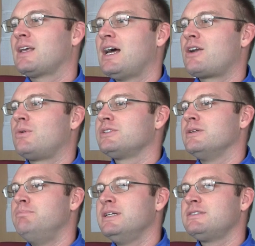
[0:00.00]
I don't want to
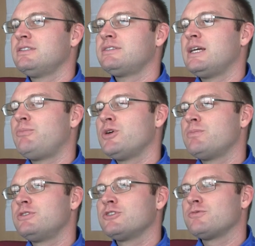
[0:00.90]
say a business
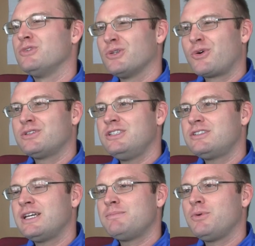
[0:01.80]
standpoint, but just from a loyalty
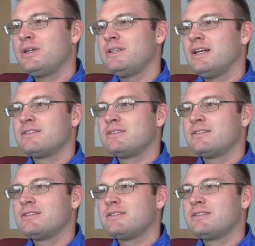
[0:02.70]
standpoint,